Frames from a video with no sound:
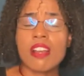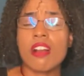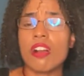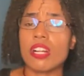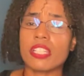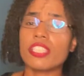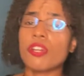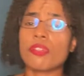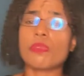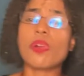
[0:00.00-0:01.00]
or, you
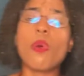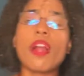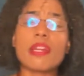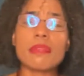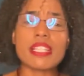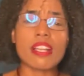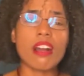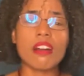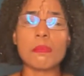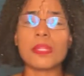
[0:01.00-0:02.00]
know, the requirement
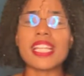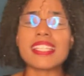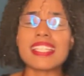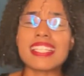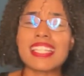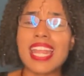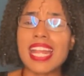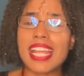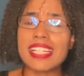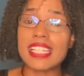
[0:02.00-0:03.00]
of placing state
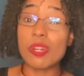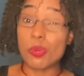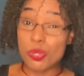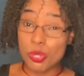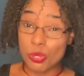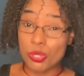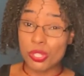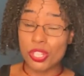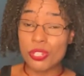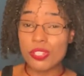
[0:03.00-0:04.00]
I D or social
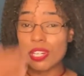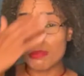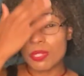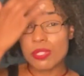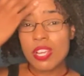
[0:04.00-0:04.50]
security numbers